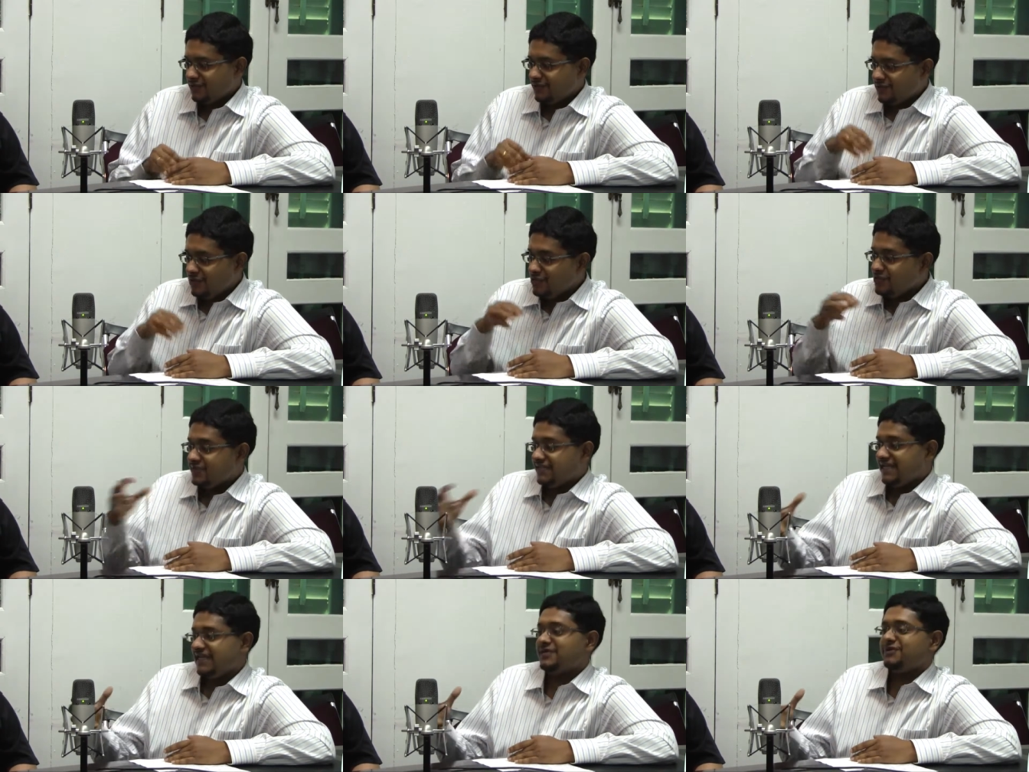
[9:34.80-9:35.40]

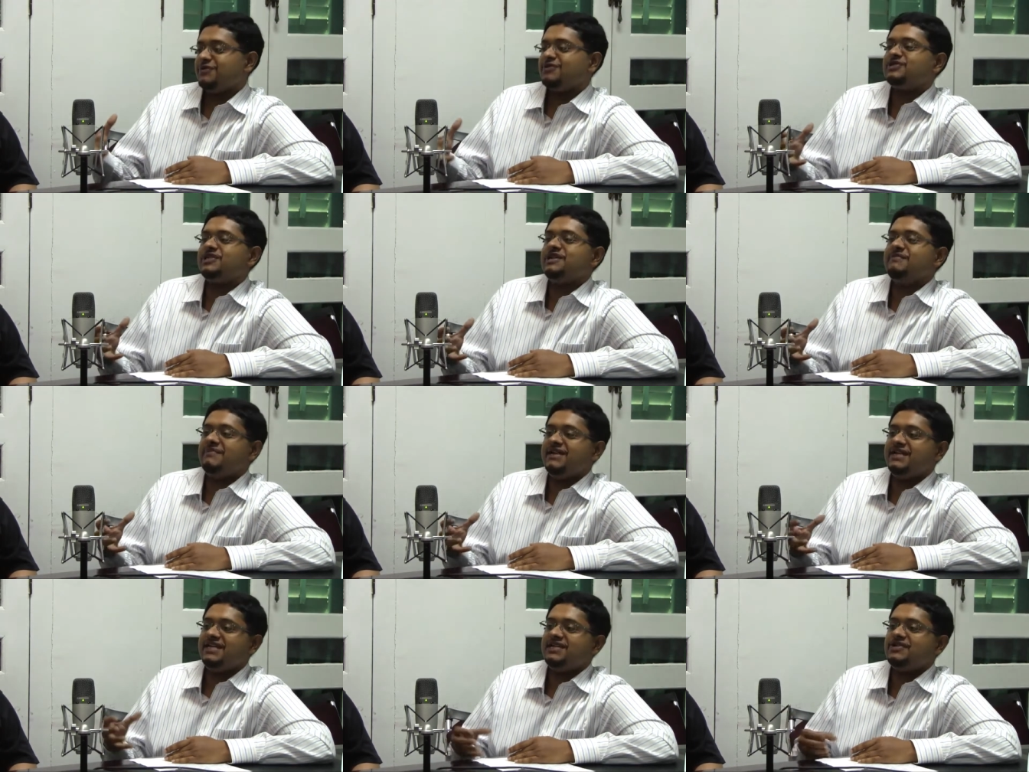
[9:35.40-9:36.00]
use that social
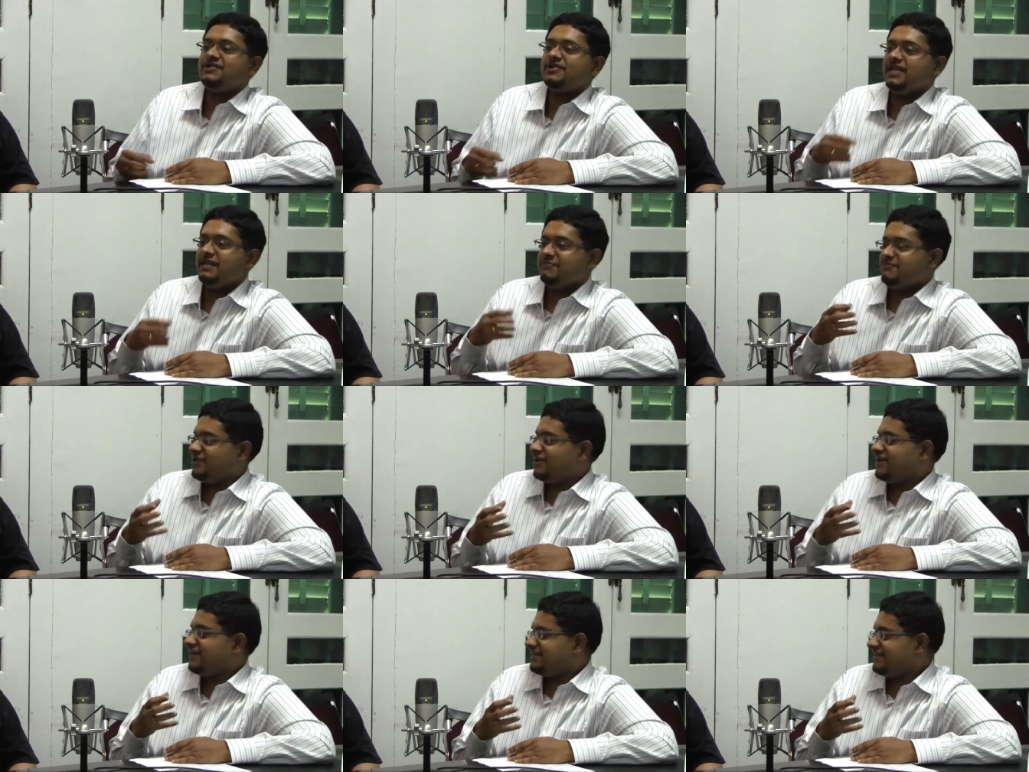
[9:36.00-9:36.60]
media to
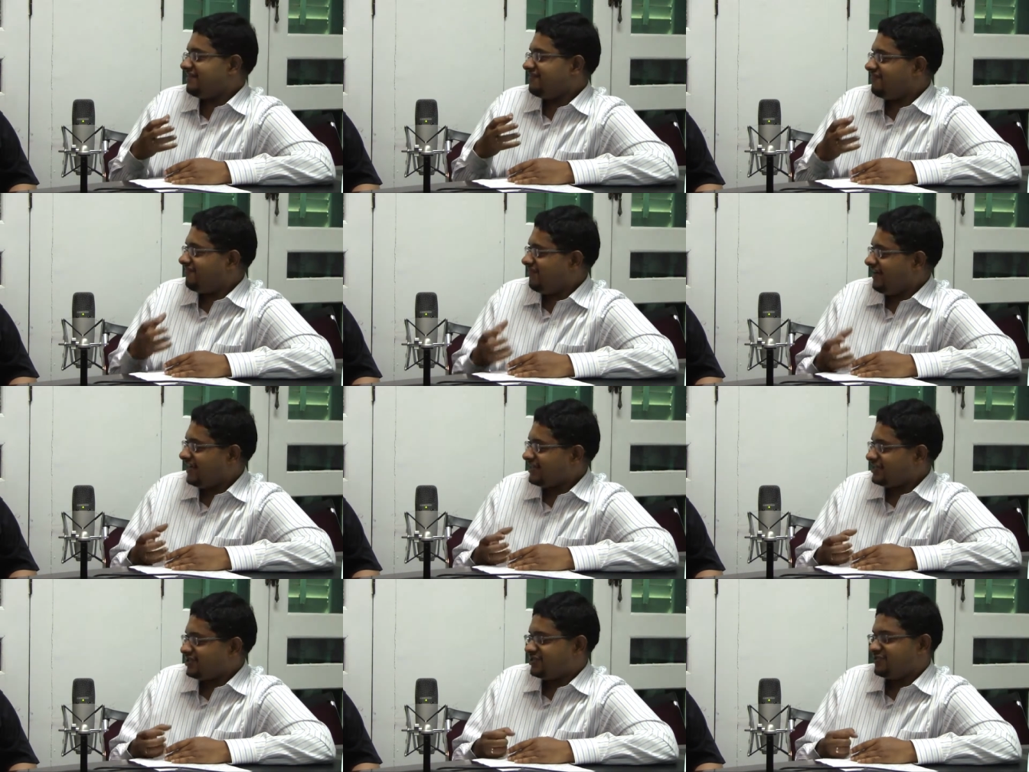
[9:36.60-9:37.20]
keep your content
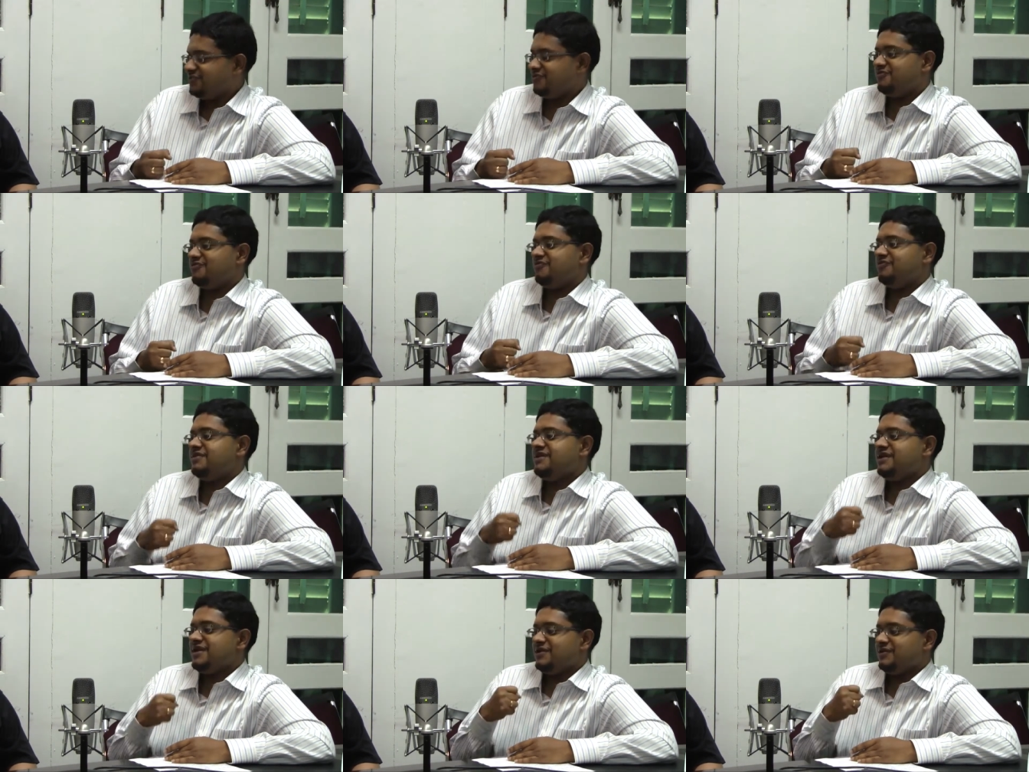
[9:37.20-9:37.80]
fresh,
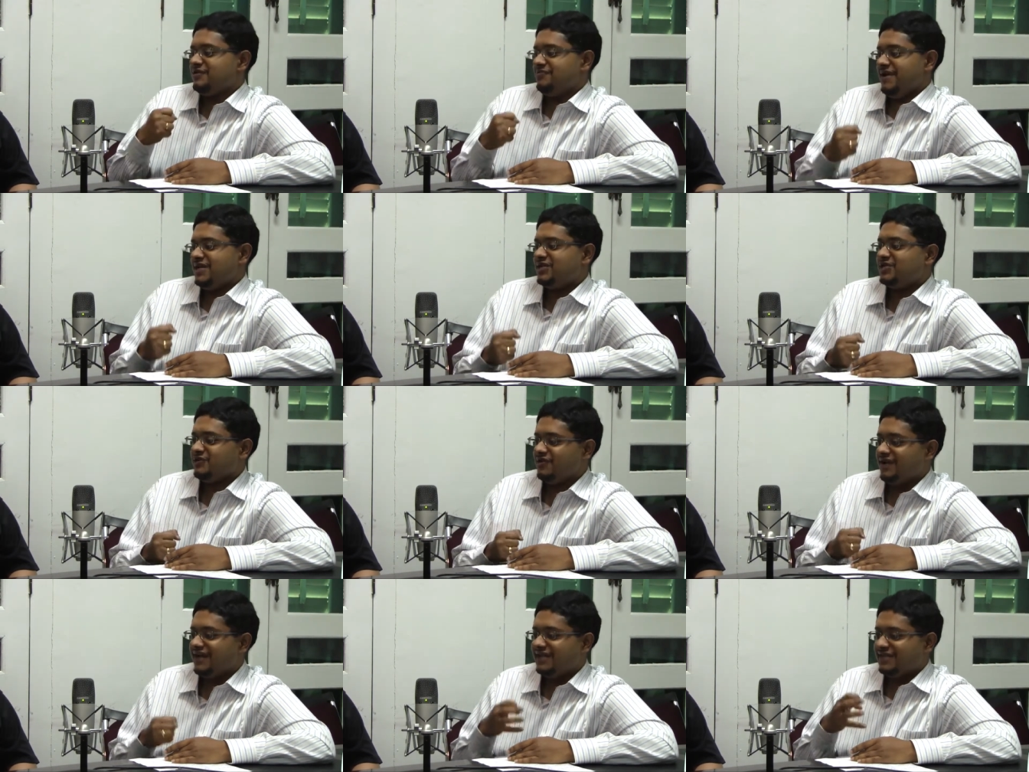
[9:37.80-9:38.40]
to make
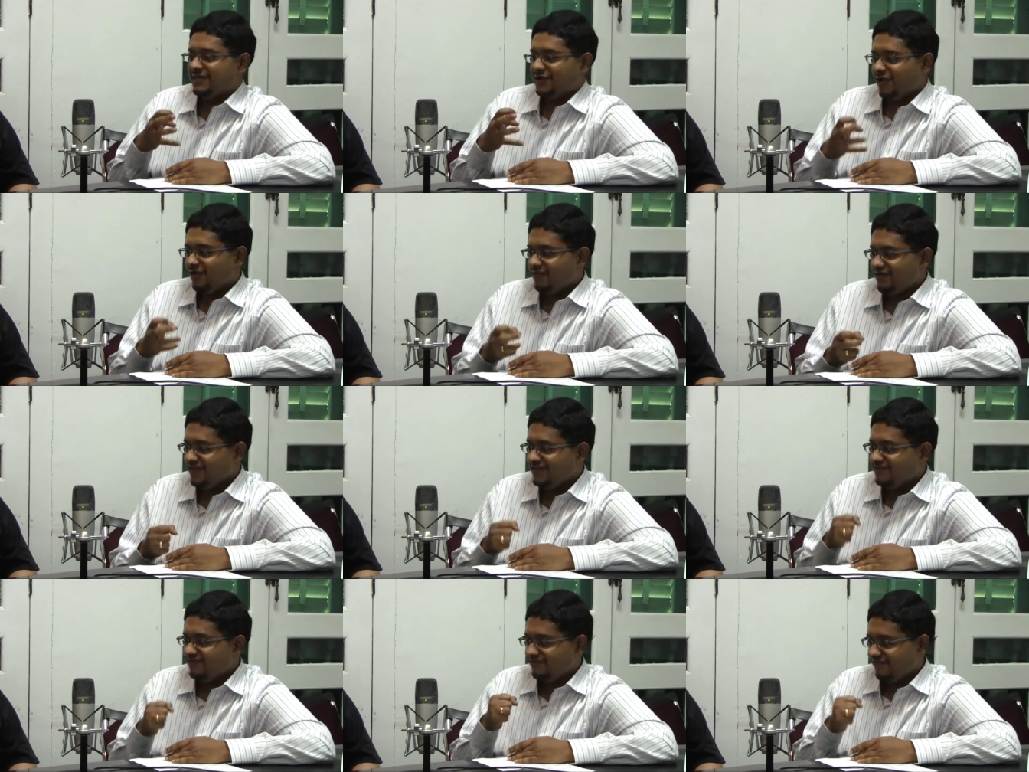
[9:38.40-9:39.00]
sure it's
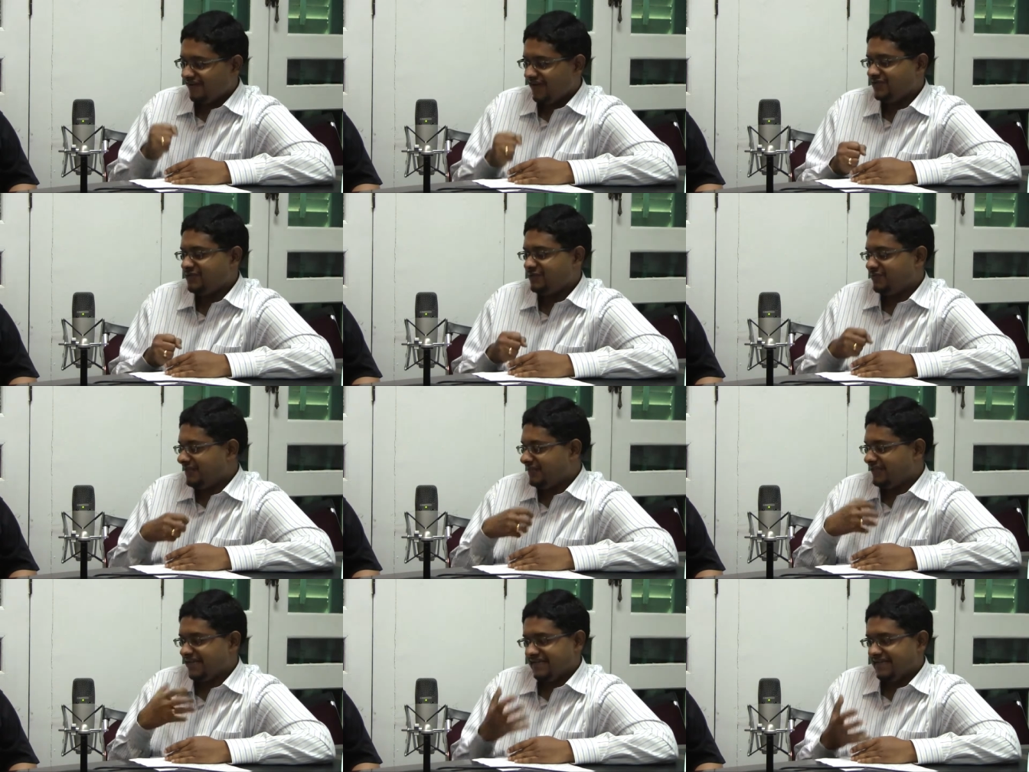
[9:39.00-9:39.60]
always fresh
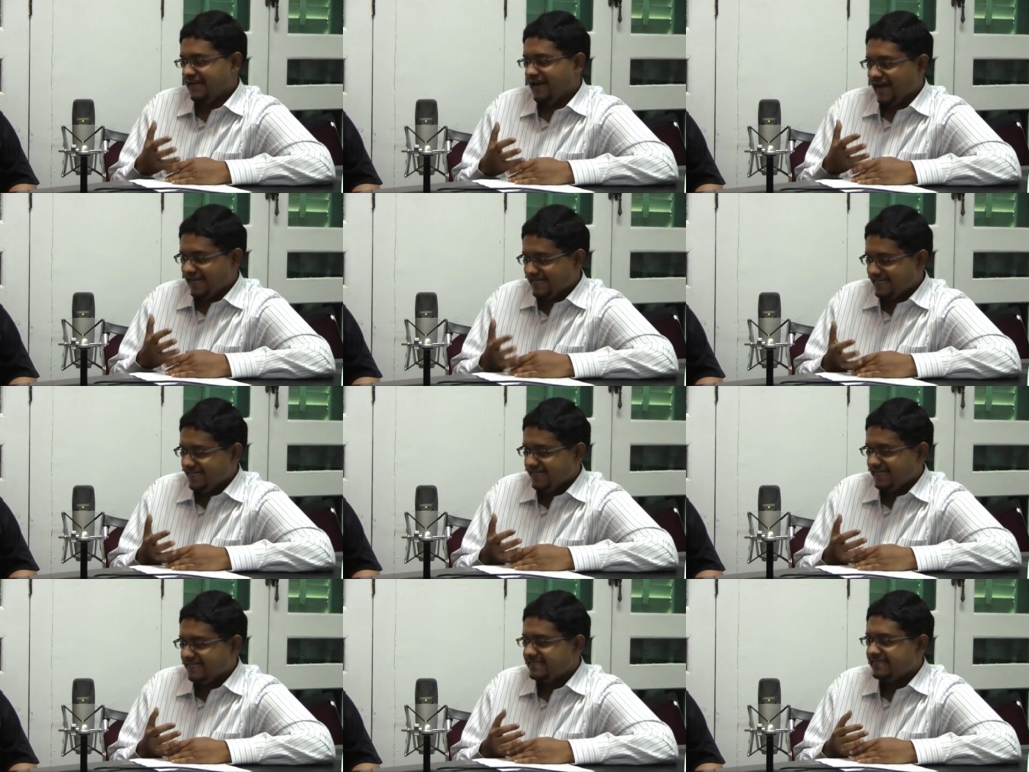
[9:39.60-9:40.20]
with
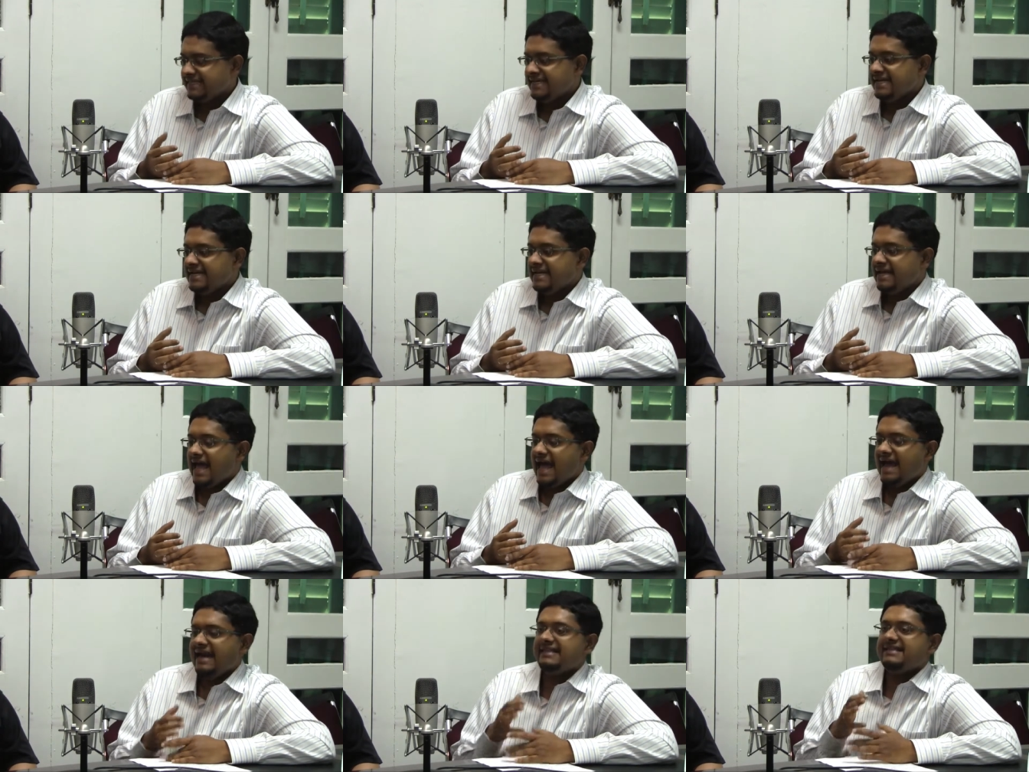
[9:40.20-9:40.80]
ideas,
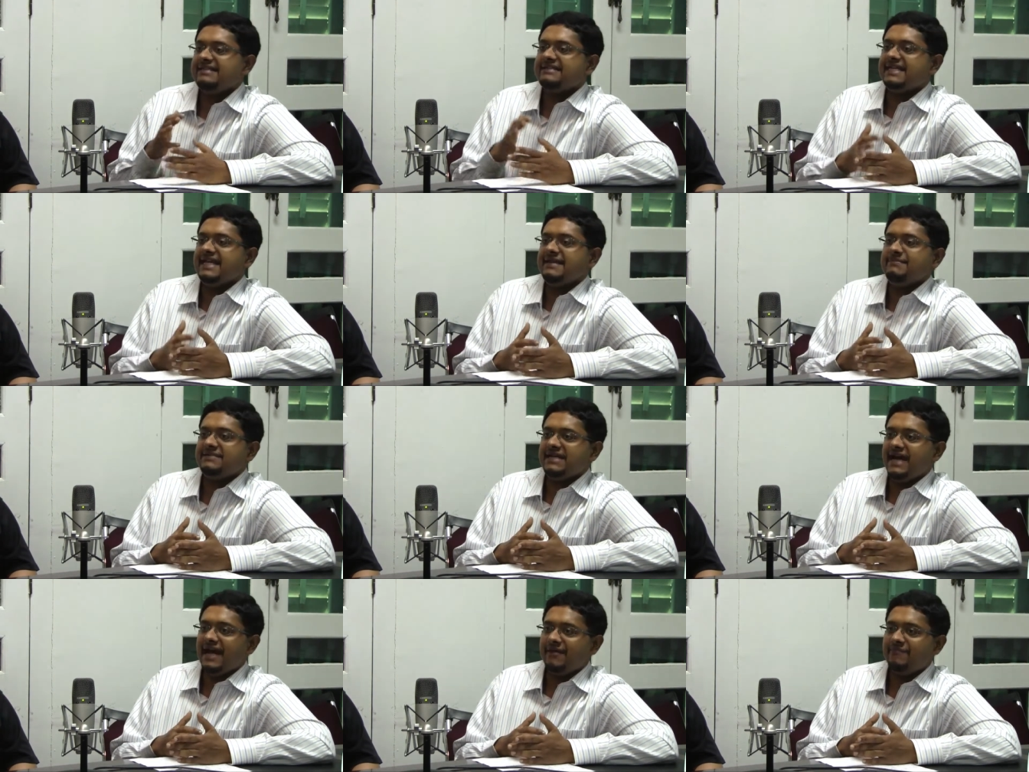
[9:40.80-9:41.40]
and at the
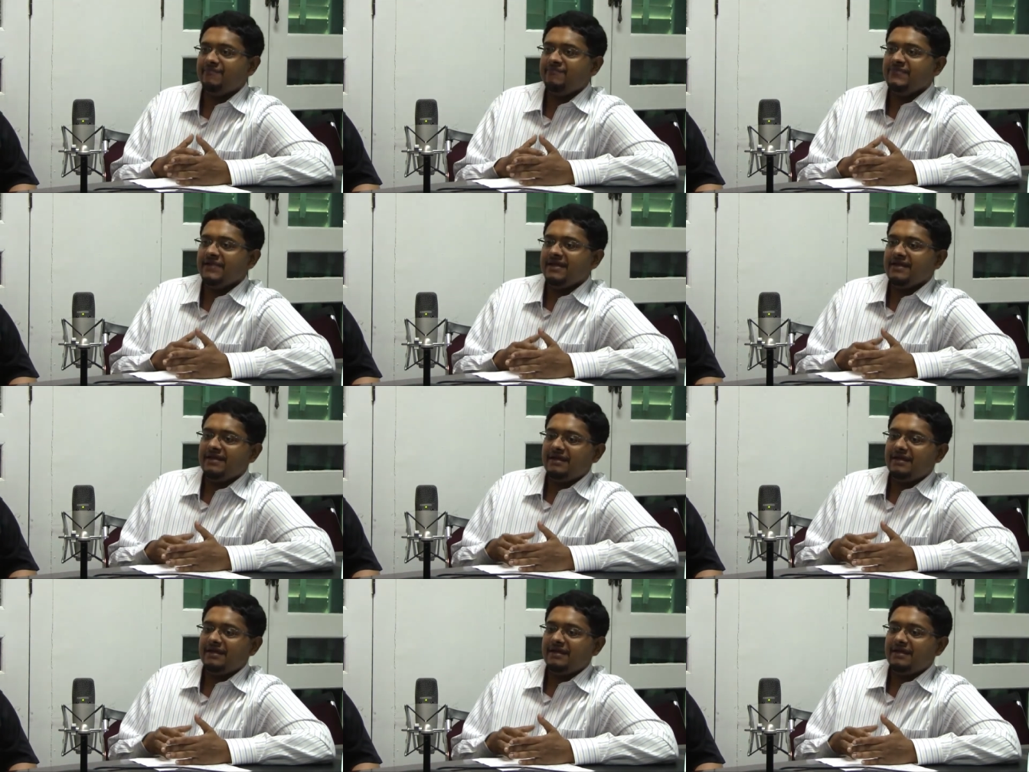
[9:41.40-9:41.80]
same time,